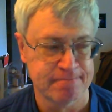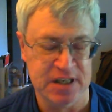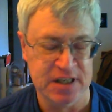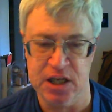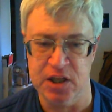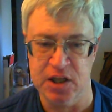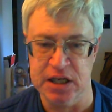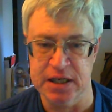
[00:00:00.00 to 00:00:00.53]

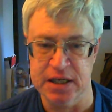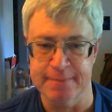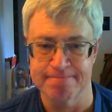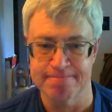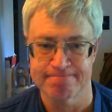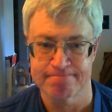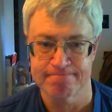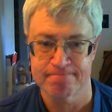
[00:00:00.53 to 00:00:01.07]
in the
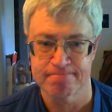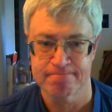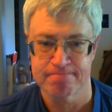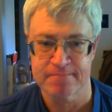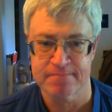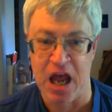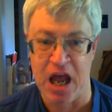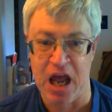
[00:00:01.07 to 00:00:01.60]

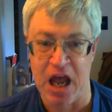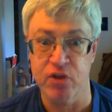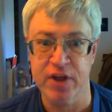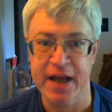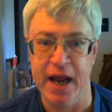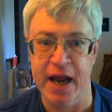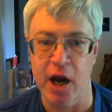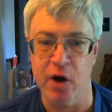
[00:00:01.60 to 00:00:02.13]

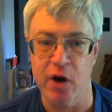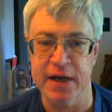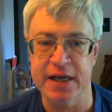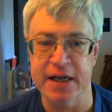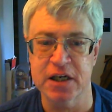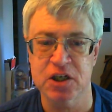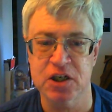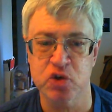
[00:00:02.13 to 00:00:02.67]
healthcare
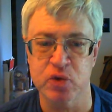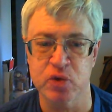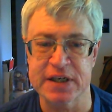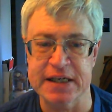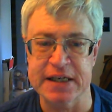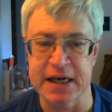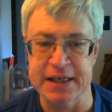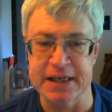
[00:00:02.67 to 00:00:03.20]

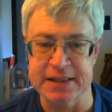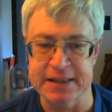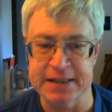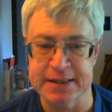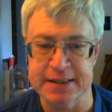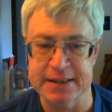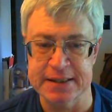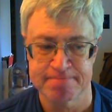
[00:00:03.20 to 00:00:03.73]
industry and in
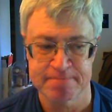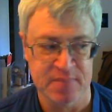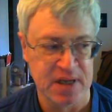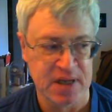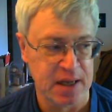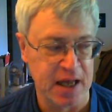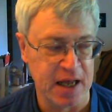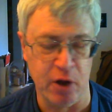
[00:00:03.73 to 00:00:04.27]

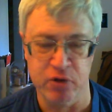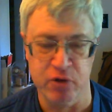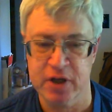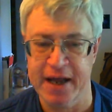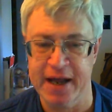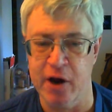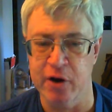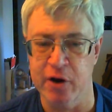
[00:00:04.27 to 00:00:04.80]
the
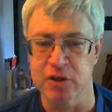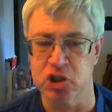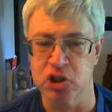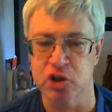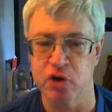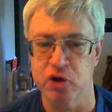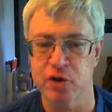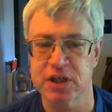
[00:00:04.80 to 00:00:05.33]
healthcare
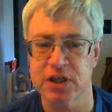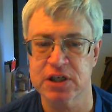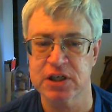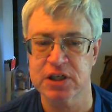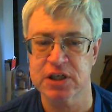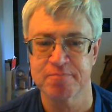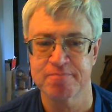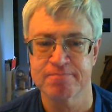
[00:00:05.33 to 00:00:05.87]

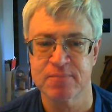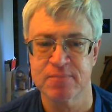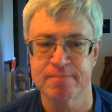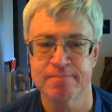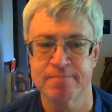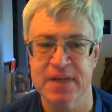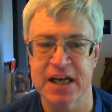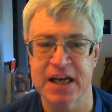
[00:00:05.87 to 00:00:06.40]
insurance
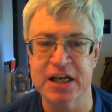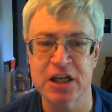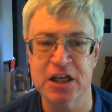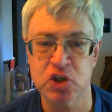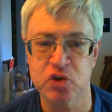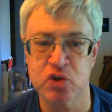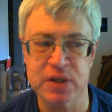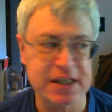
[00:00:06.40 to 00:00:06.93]

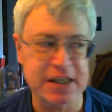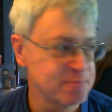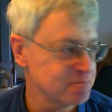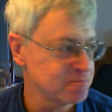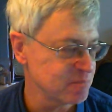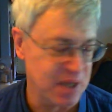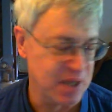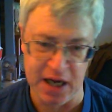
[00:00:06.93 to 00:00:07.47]
industry
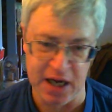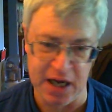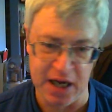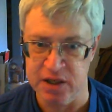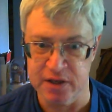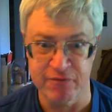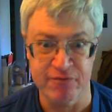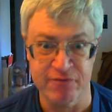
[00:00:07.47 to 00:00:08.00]
and
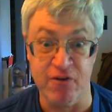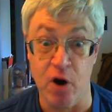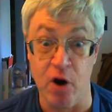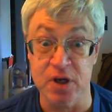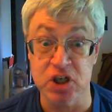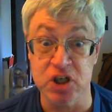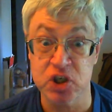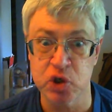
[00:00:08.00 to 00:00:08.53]
in the
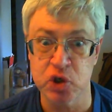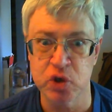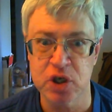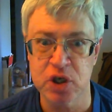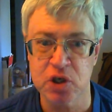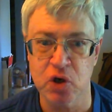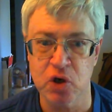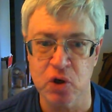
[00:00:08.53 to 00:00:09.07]

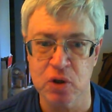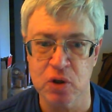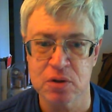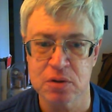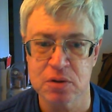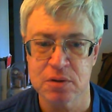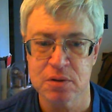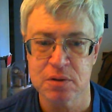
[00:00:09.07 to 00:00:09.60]
pharmaceutical
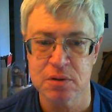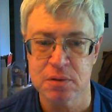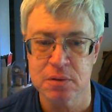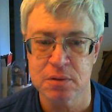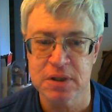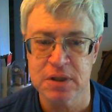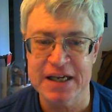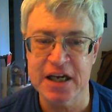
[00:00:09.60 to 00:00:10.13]

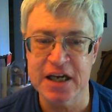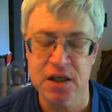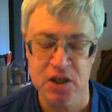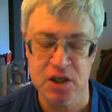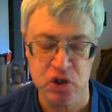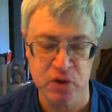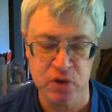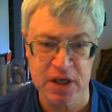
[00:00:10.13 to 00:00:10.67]

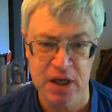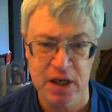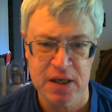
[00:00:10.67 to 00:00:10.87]
industry.